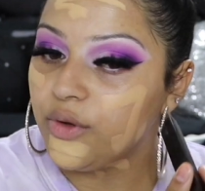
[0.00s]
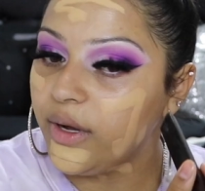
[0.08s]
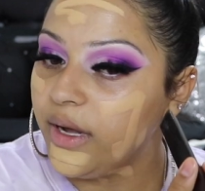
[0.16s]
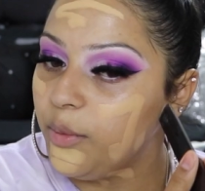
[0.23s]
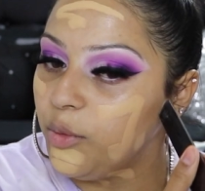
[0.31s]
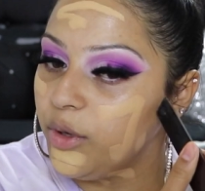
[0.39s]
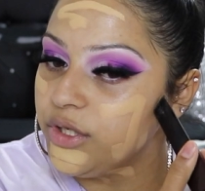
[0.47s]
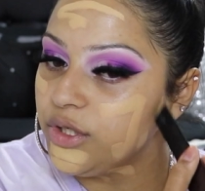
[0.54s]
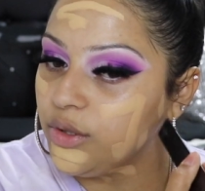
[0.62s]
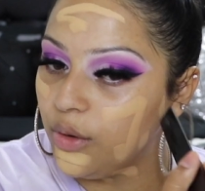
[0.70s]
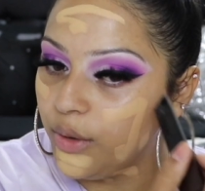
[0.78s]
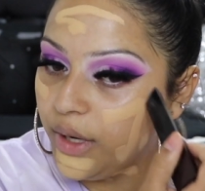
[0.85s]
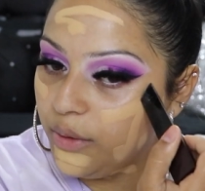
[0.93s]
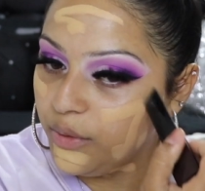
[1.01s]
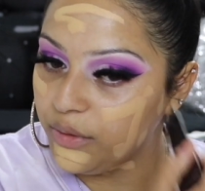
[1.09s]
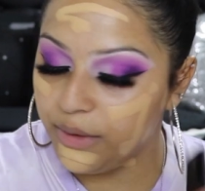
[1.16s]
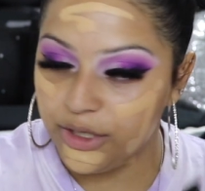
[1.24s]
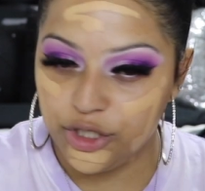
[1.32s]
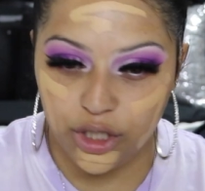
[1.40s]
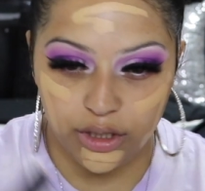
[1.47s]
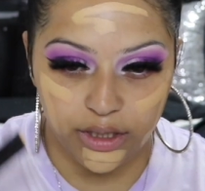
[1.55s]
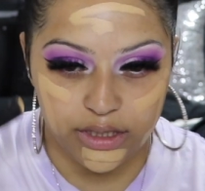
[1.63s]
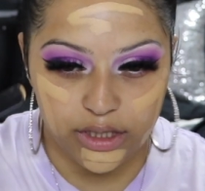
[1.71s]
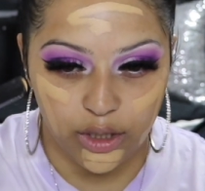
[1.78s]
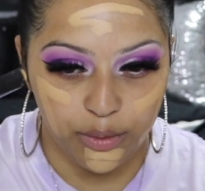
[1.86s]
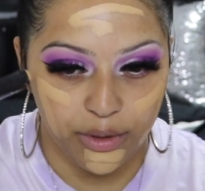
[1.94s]
So I am going to go in with my
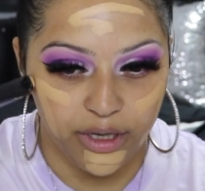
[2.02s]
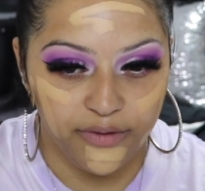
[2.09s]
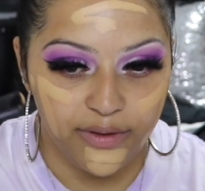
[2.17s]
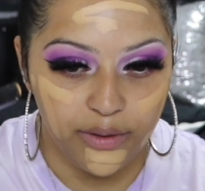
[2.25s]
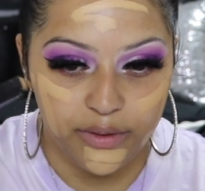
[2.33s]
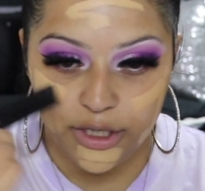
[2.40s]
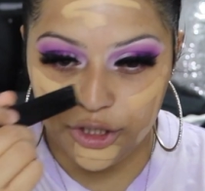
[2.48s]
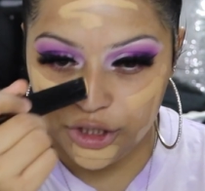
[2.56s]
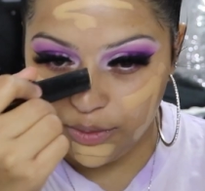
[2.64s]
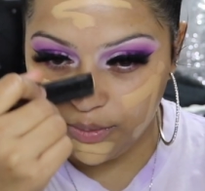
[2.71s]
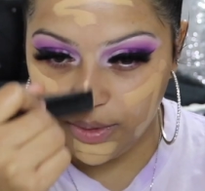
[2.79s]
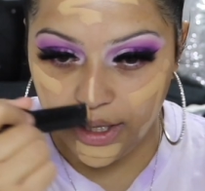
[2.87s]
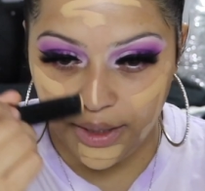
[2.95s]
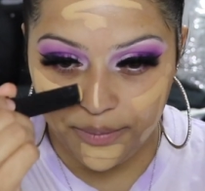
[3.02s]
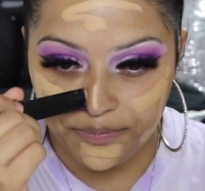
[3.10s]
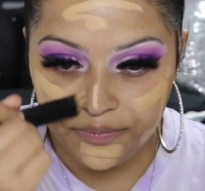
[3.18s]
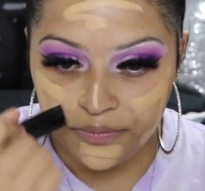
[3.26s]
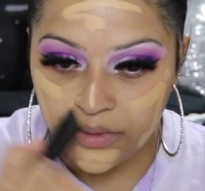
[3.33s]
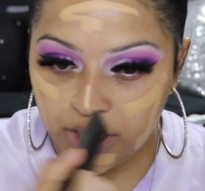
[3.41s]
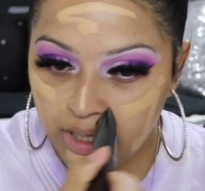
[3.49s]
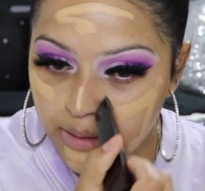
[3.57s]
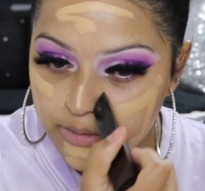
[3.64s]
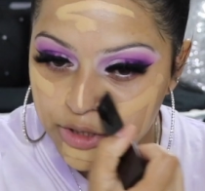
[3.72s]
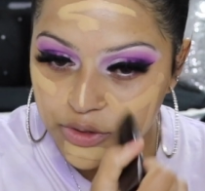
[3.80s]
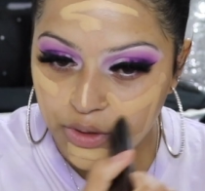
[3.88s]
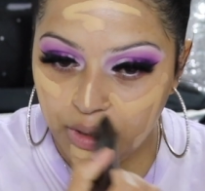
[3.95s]
Charlotte Tilbury foundation, but I'm
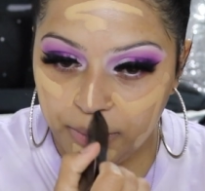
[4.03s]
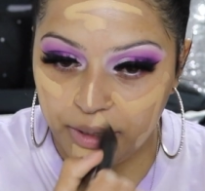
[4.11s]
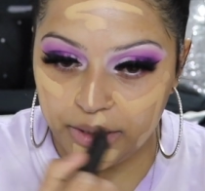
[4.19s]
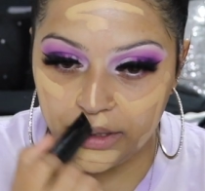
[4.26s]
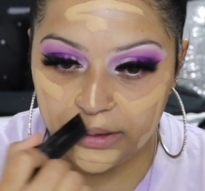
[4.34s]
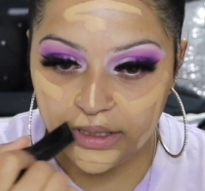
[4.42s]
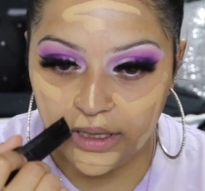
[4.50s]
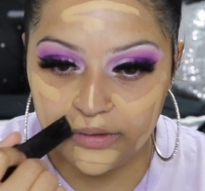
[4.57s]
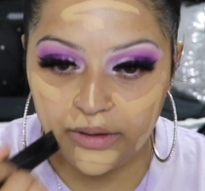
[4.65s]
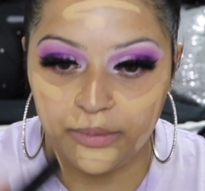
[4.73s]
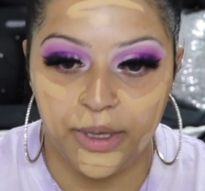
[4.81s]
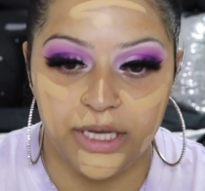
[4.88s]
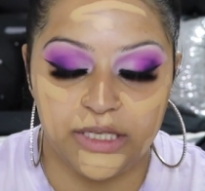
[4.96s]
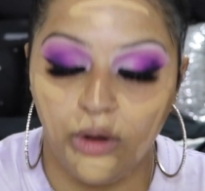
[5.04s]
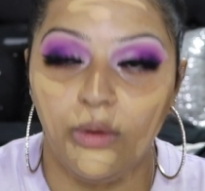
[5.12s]
just going to put this as a base.